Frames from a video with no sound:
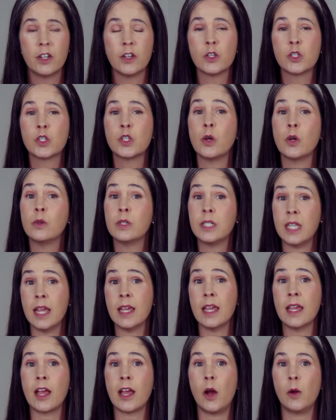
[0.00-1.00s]
So
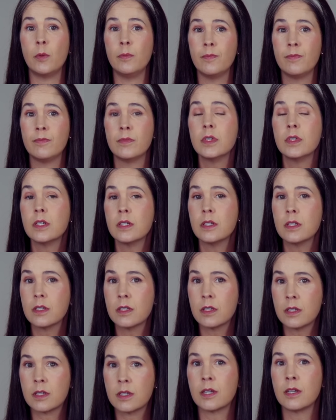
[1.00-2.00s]
taking out
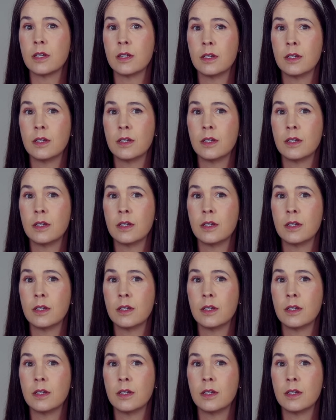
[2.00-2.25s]
t,